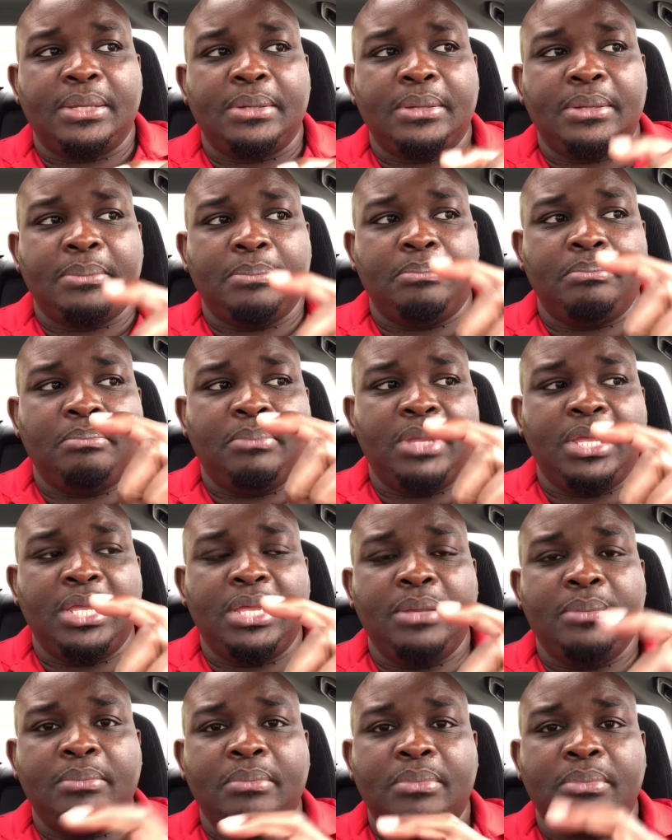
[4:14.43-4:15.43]

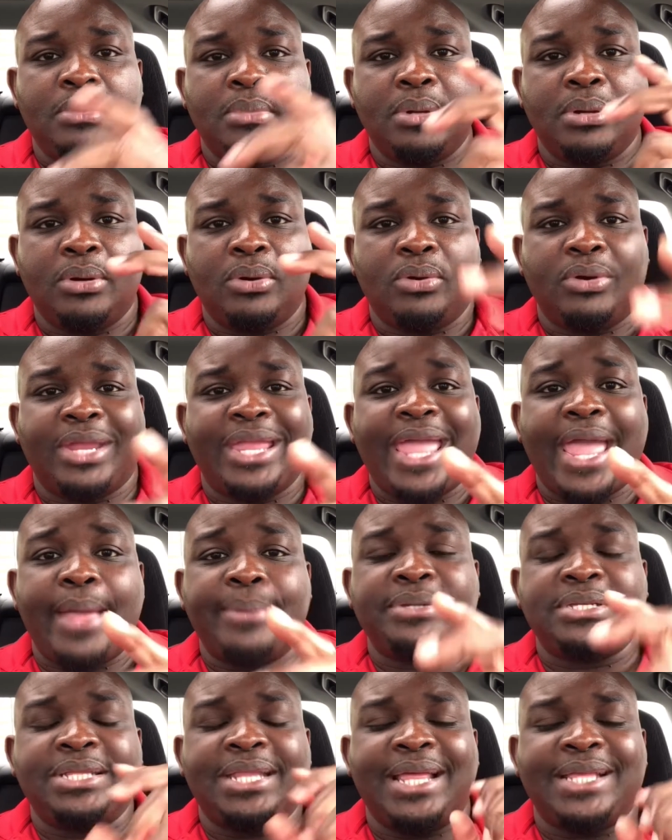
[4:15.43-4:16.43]
meme or
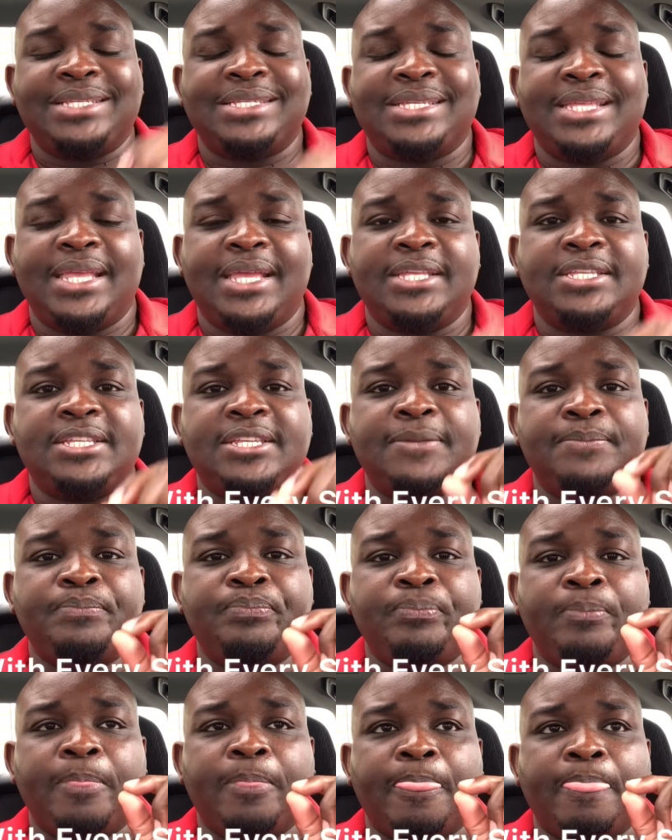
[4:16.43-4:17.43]
caption that says,
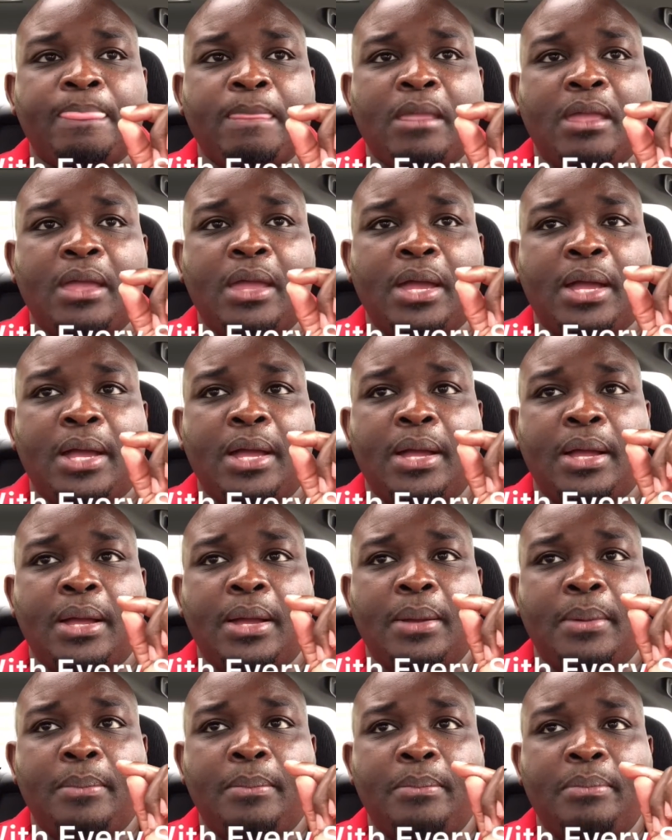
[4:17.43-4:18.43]

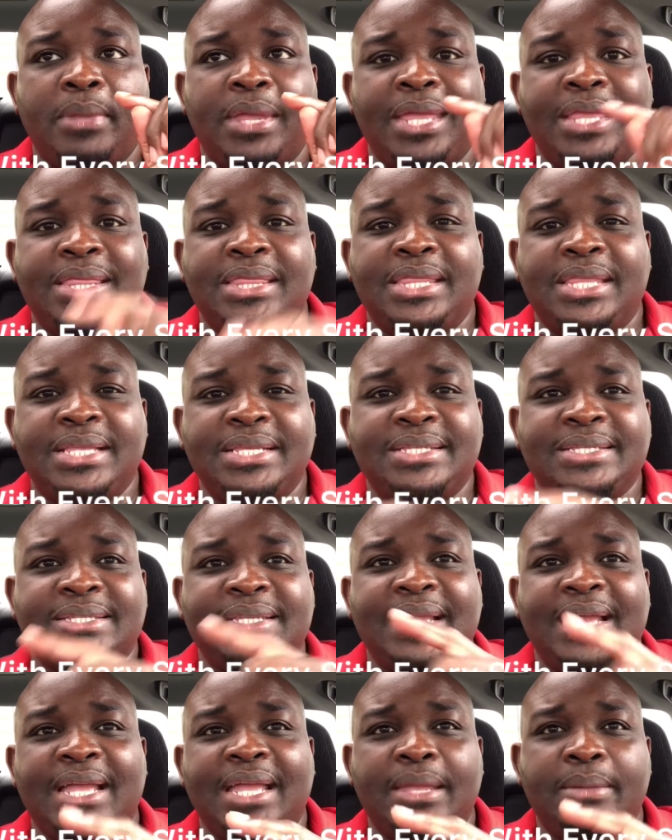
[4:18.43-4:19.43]
in this
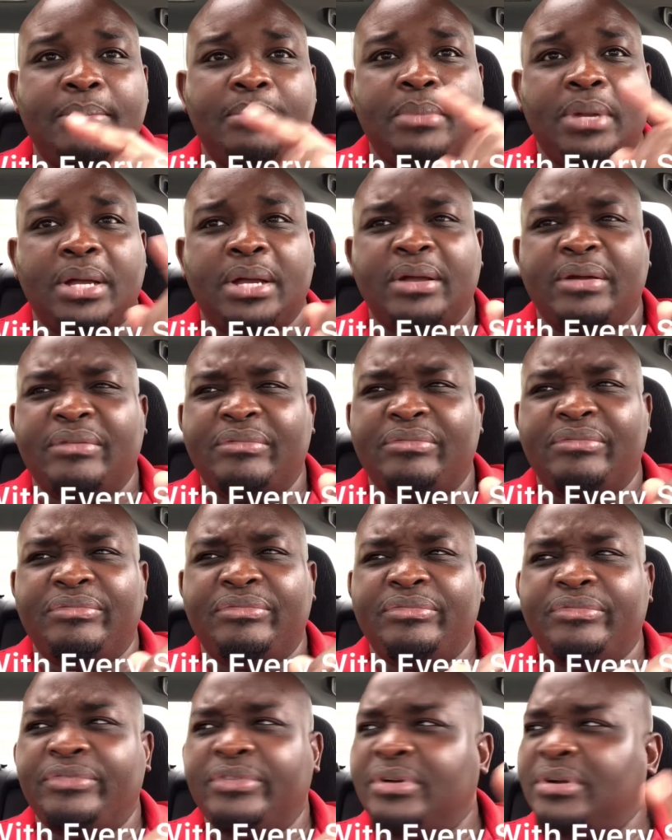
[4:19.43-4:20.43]
time
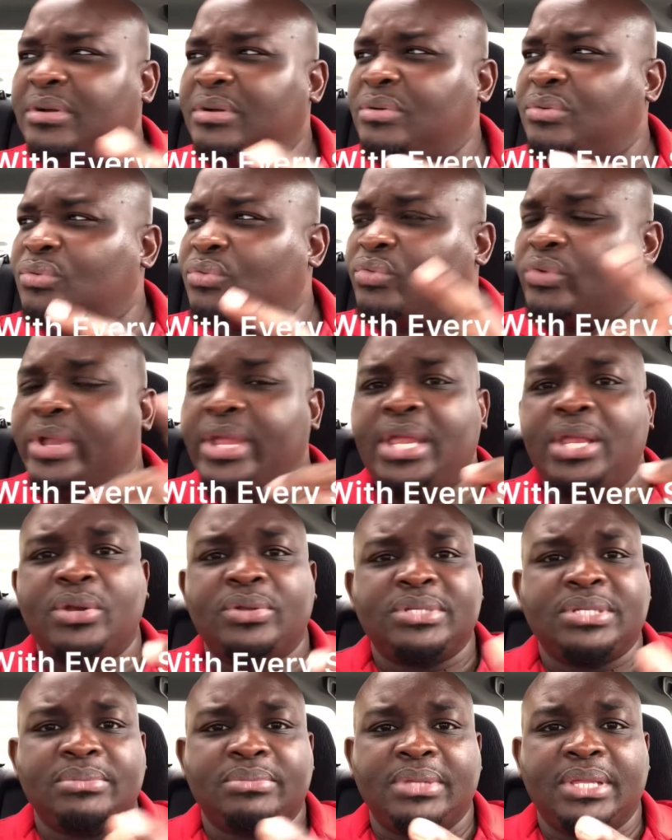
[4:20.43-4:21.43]
of rain or
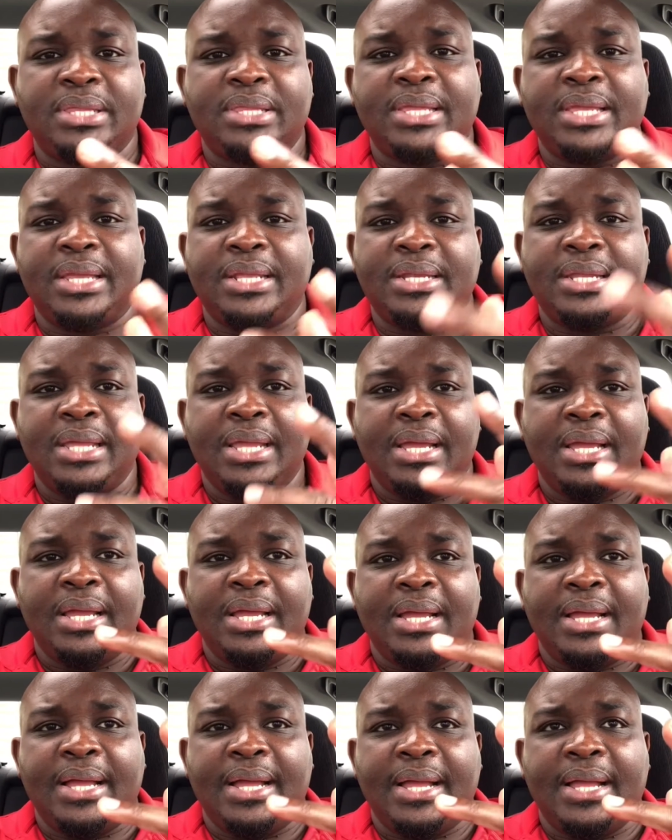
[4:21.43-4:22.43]
something like that,
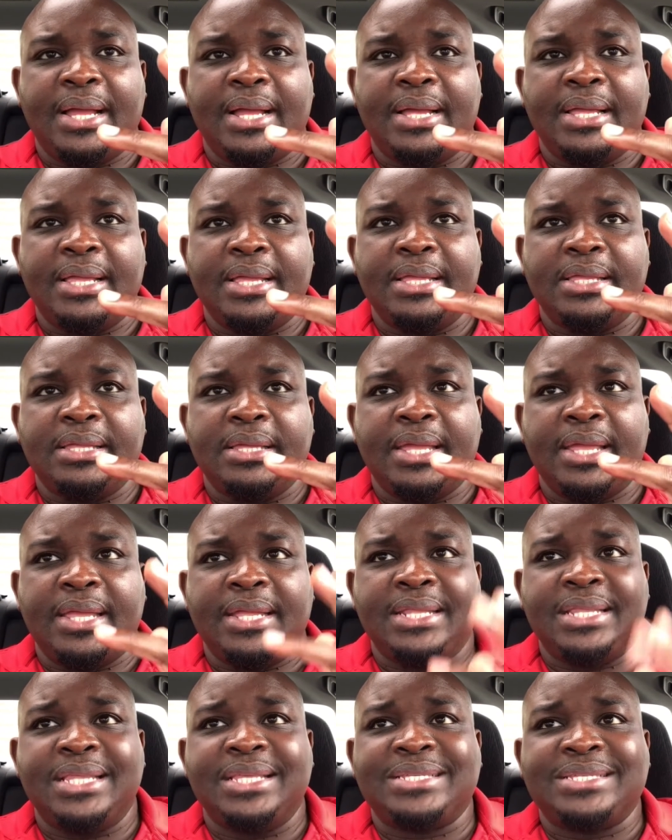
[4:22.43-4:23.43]

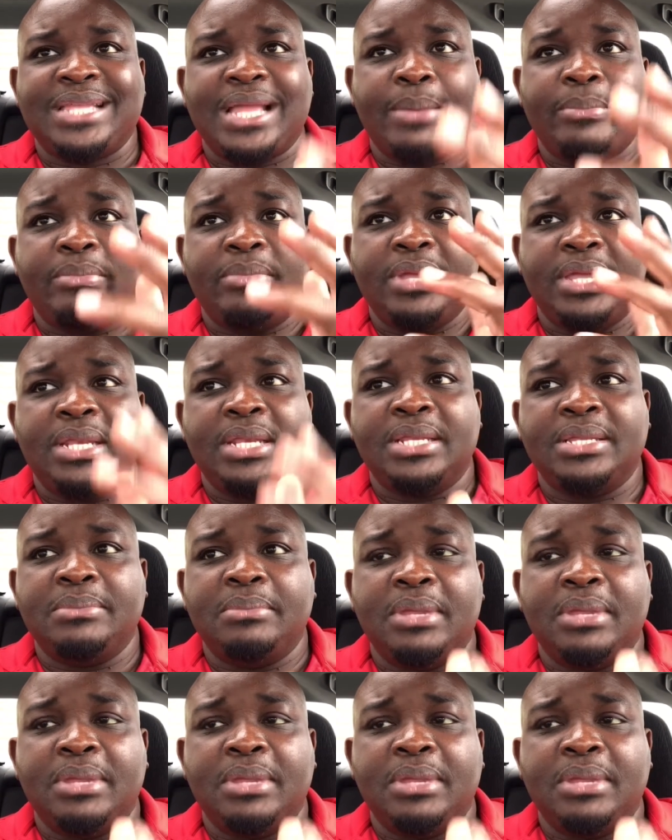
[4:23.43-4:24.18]
in this time, in the